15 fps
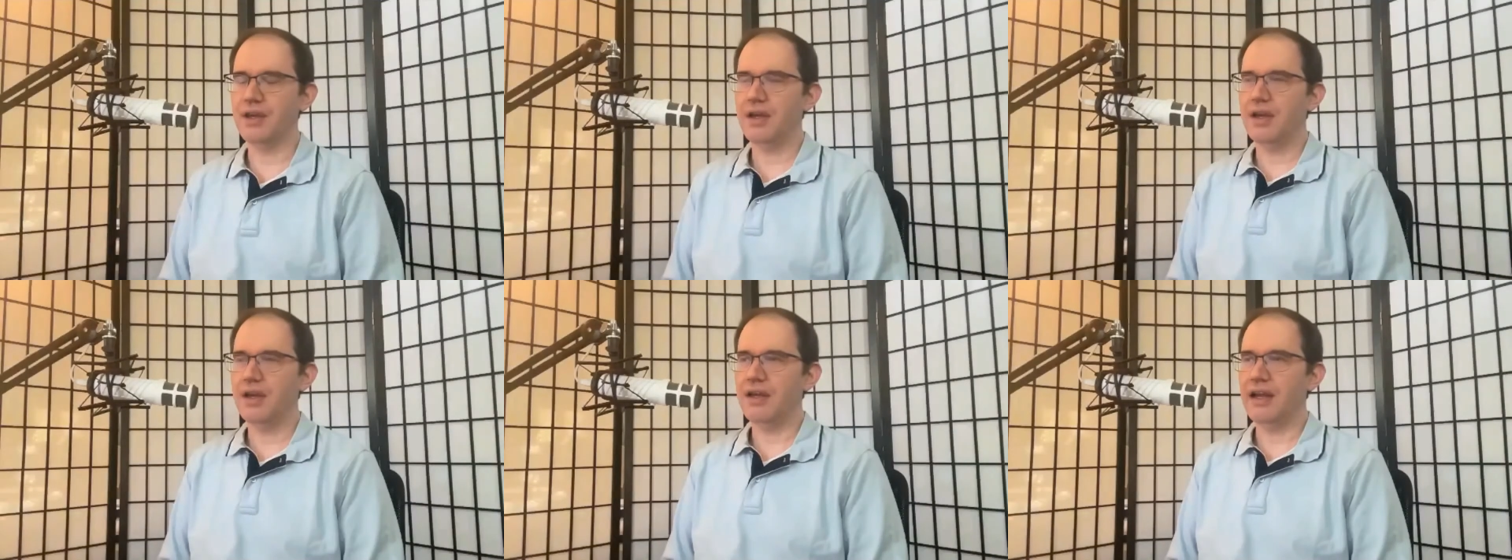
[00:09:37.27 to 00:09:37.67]

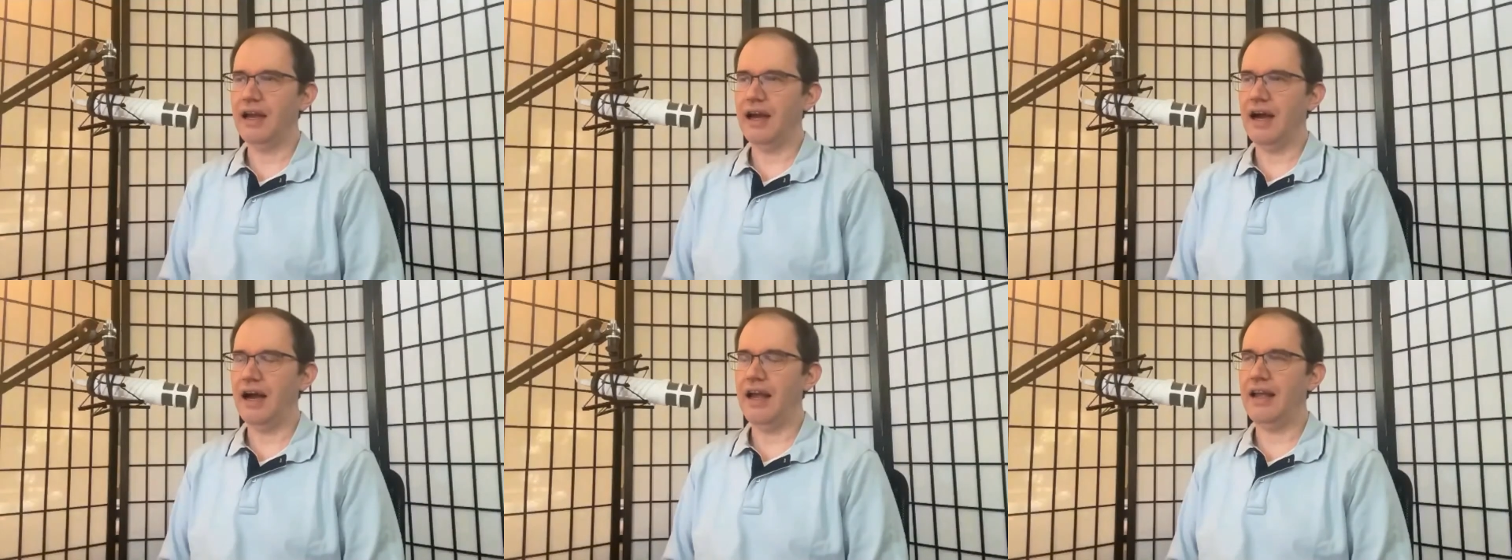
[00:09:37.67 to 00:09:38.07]

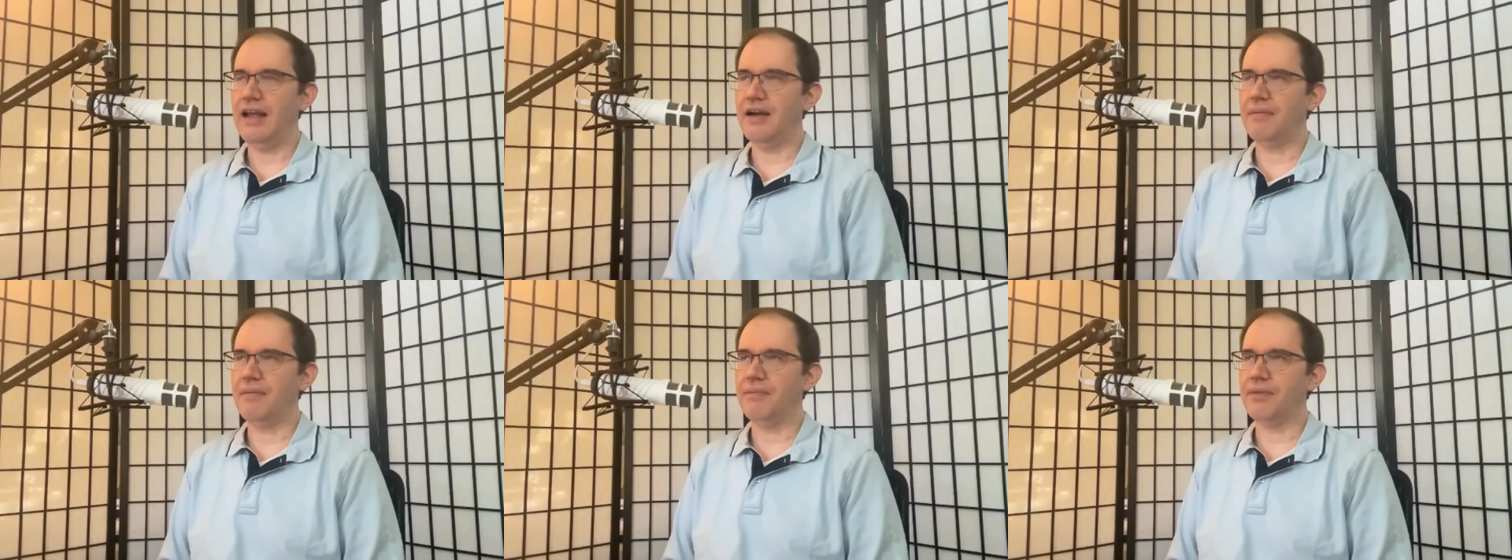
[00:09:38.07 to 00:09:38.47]

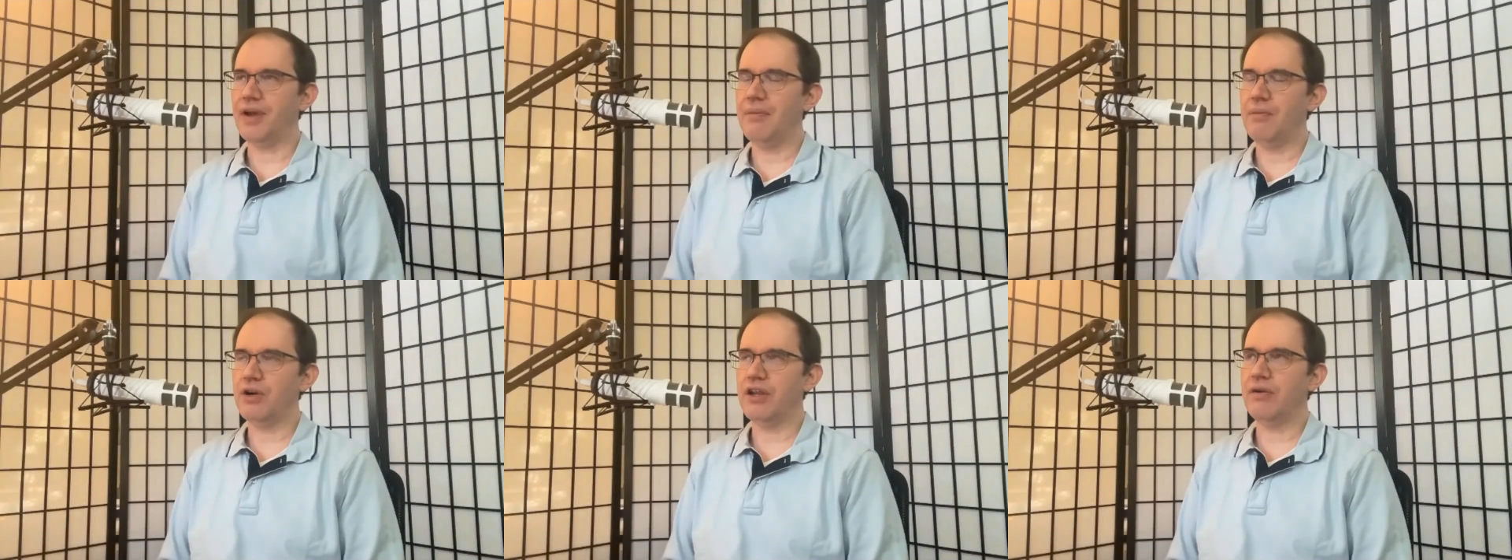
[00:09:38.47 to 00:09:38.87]

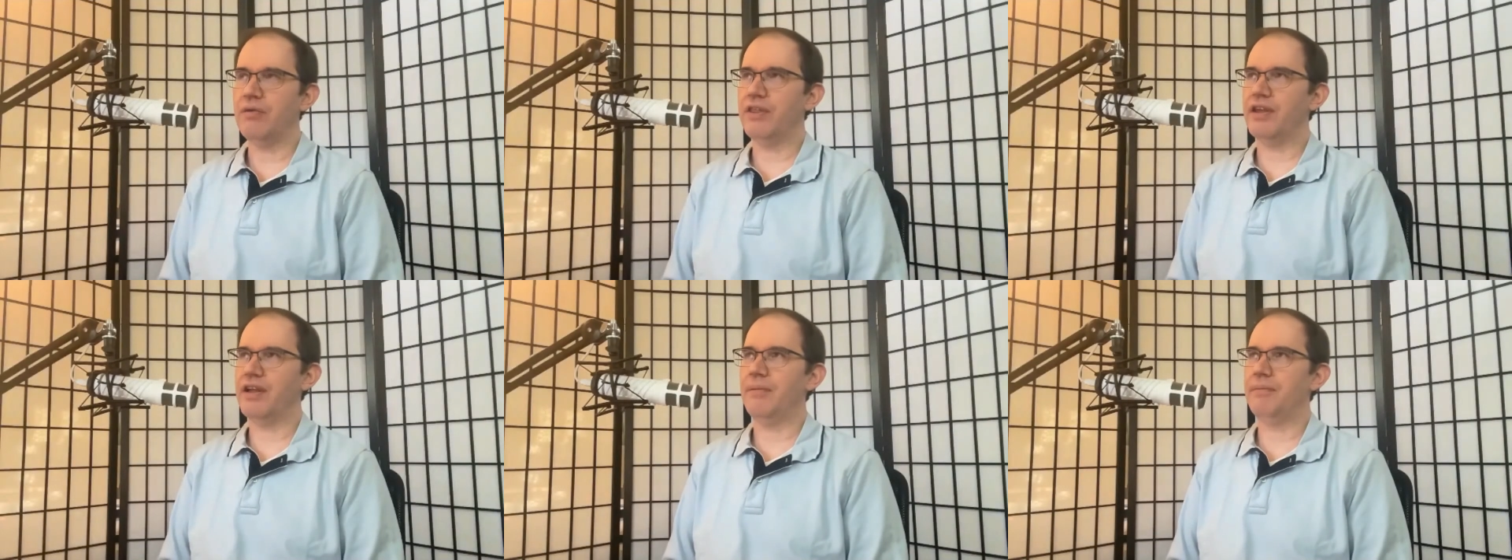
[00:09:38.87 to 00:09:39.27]
I'm working
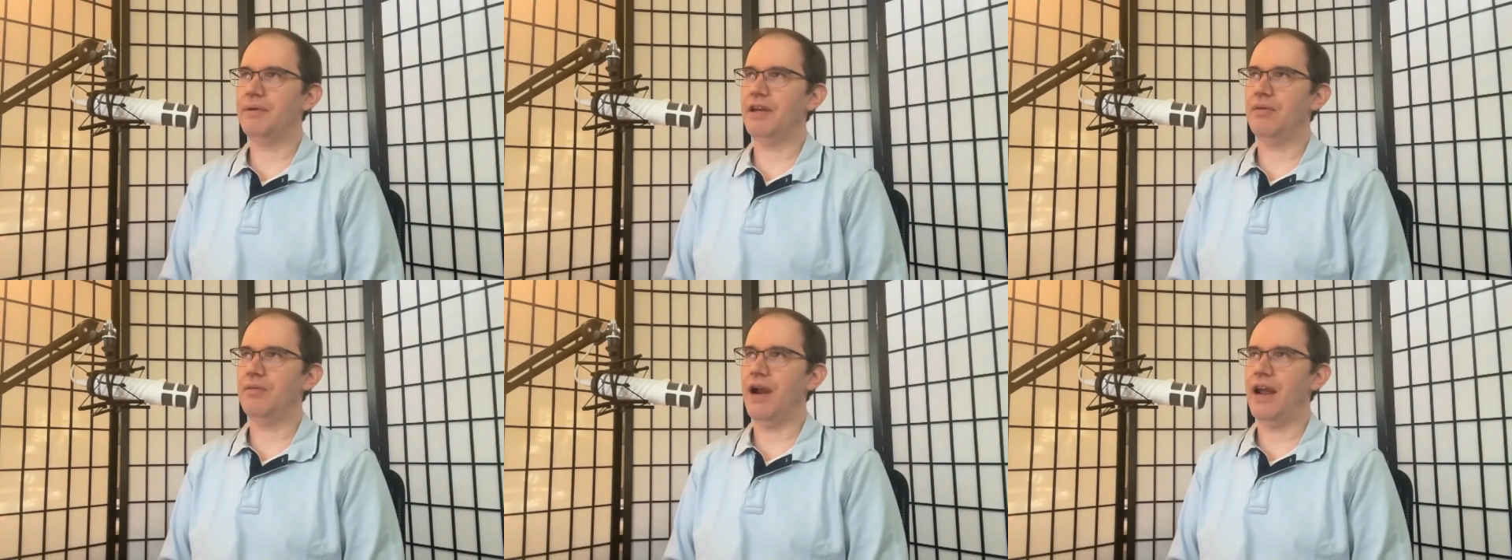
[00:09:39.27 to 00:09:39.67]
with a
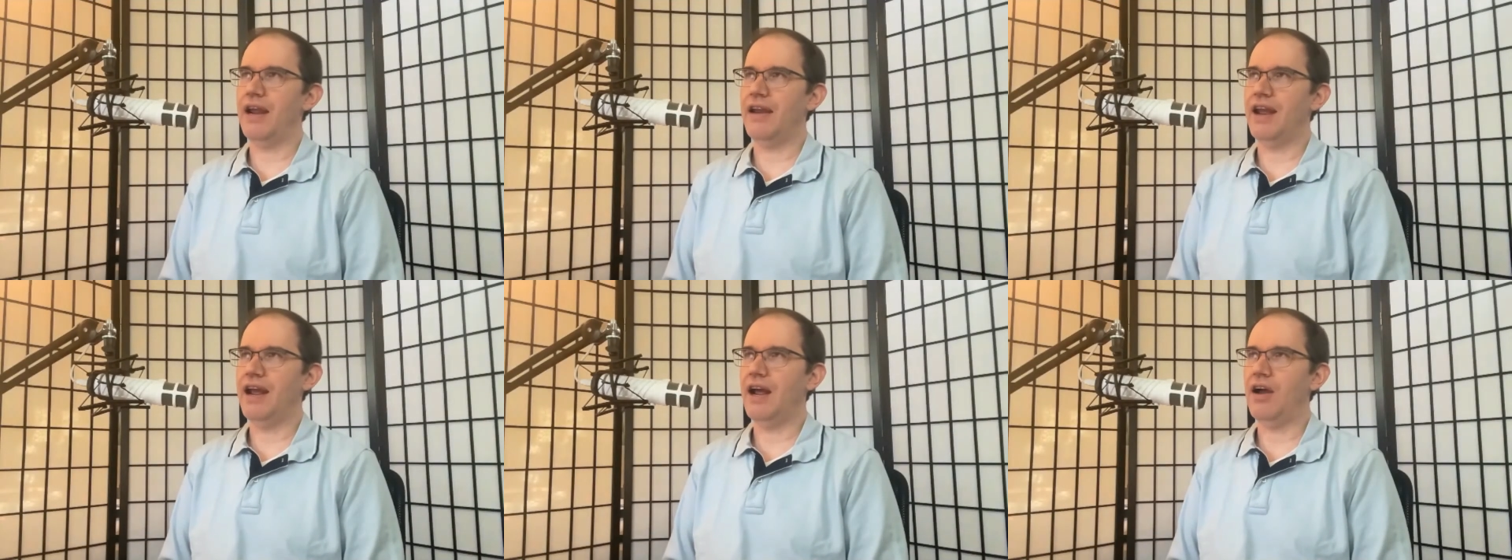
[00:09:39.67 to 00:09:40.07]
company
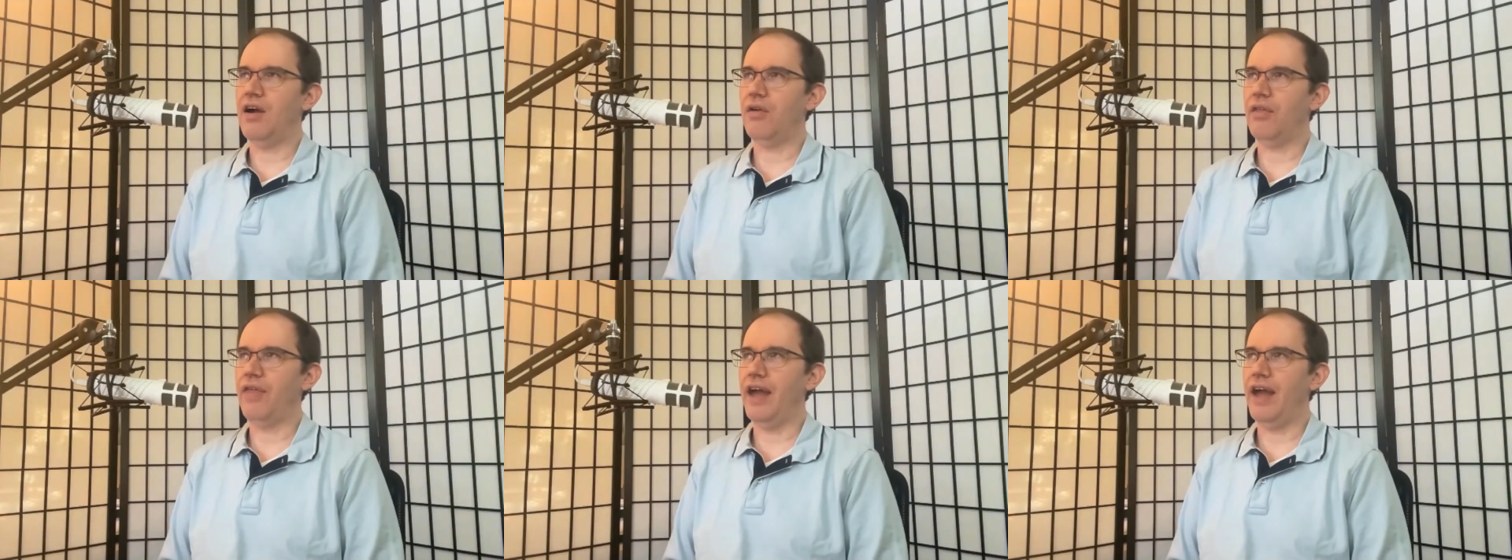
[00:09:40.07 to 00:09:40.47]
right
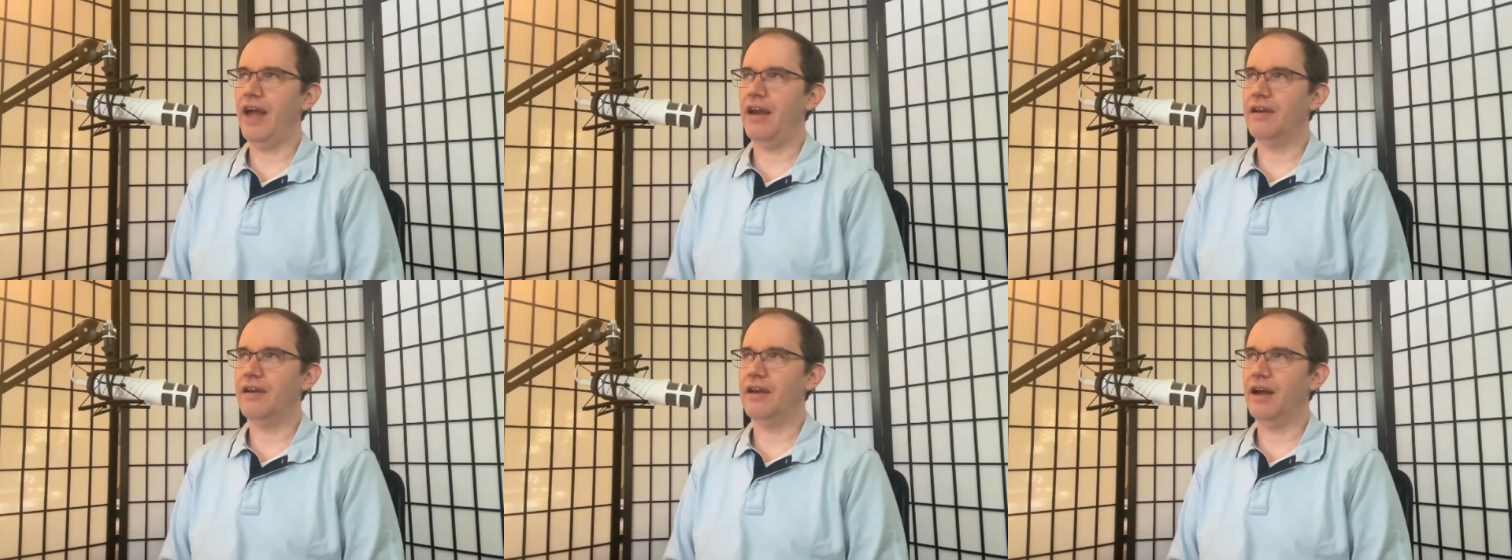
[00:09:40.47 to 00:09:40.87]
now
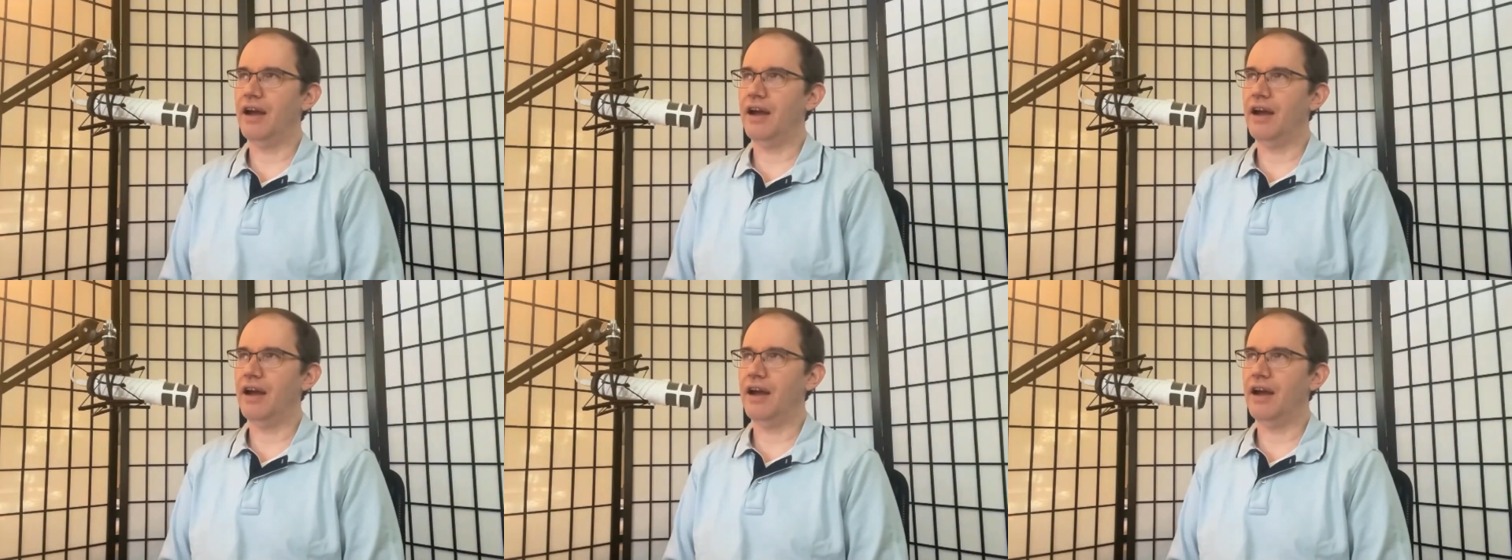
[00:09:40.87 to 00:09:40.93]
that